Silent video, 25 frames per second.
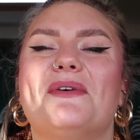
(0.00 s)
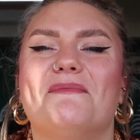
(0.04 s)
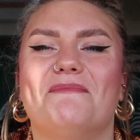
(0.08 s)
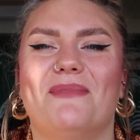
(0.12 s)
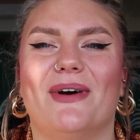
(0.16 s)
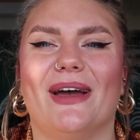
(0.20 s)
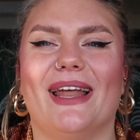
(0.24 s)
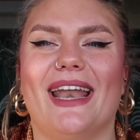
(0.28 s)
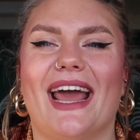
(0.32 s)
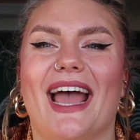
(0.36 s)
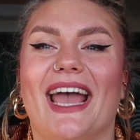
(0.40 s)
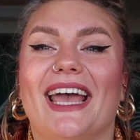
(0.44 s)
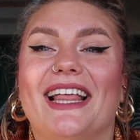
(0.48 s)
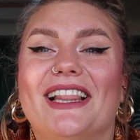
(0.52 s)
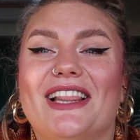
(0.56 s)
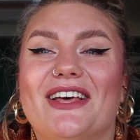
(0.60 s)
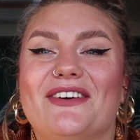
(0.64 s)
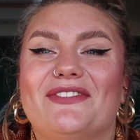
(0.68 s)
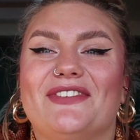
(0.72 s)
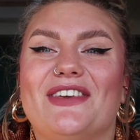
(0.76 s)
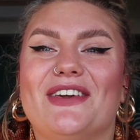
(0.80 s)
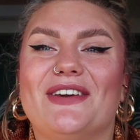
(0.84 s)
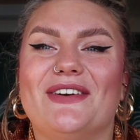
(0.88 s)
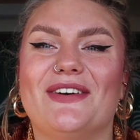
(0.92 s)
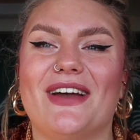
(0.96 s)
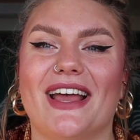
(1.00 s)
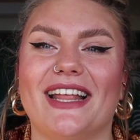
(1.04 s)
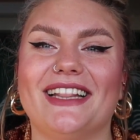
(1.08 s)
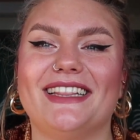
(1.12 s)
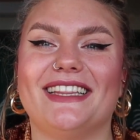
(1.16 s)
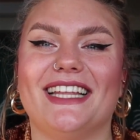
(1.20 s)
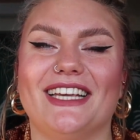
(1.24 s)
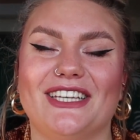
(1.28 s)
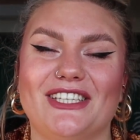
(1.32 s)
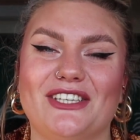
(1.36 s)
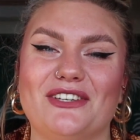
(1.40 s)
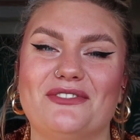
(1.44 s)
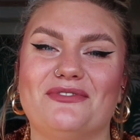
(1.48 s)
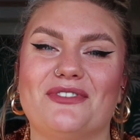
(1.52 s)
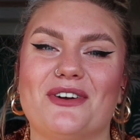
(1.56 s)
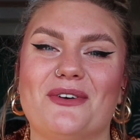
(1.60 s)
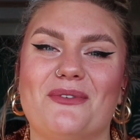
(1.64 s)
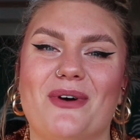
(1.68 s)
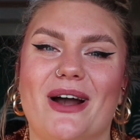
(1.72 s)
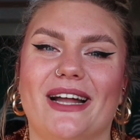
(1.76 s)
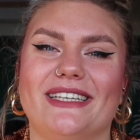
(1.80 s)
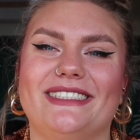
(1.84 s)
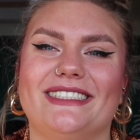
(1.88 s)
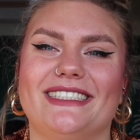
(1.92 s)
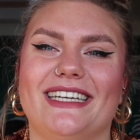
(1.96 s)
But I love you, and thank you for
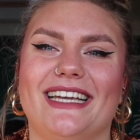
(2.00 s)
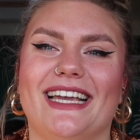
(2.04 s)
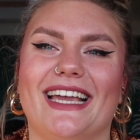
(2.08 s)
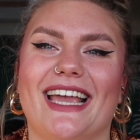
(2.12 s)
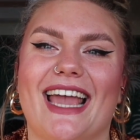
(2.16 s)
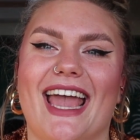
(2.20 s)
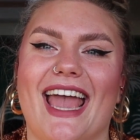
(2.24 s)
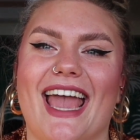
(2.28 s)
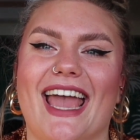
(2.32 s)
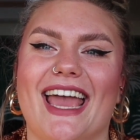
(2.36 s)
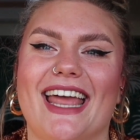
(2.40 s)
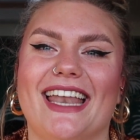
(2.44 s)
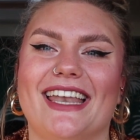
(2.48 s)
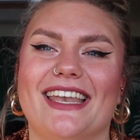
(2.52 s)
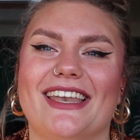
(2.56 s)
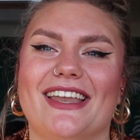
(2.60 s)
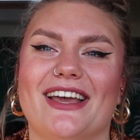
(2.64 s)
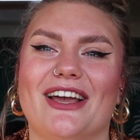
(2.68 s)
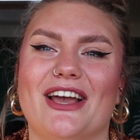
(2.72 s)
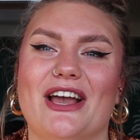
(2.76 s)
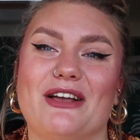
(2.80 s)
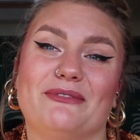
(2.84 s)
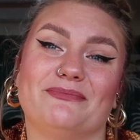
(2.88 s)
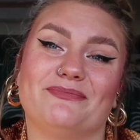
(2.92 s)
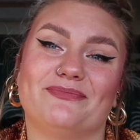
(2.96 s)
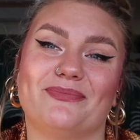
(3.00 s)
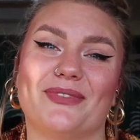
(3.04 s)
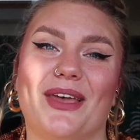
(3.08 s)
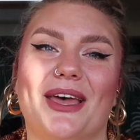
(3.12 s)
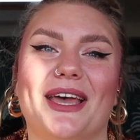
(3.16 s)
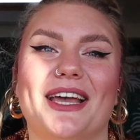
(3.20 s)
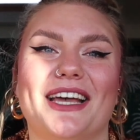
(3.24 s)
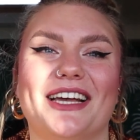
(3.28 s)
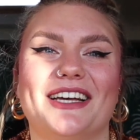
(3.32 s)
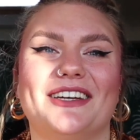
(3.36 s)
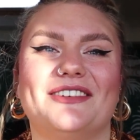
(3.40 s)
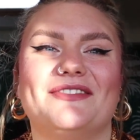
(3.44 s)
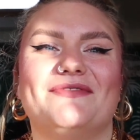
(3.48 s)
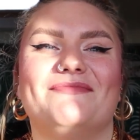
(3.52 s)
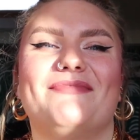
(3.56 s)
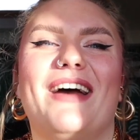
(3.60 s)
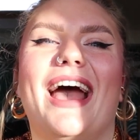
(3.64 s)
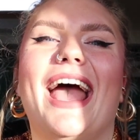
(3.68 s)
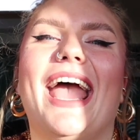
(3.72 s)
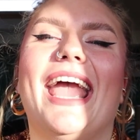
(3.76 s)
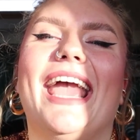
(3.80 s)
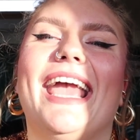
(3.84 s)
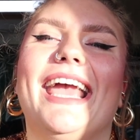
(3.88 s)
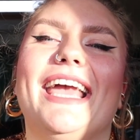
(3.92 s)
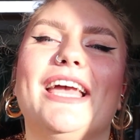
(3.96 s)
watching, and um,
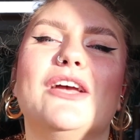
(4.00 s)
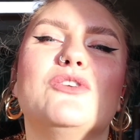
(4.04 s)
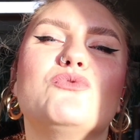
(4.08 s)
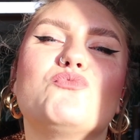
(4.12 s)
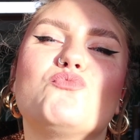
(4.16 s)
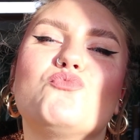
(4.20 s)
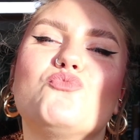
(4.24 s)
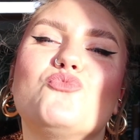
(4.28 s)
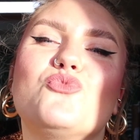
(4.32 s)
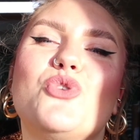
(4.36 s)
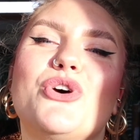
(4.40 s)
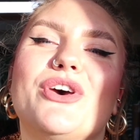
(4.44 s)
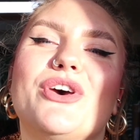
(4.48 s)
bye.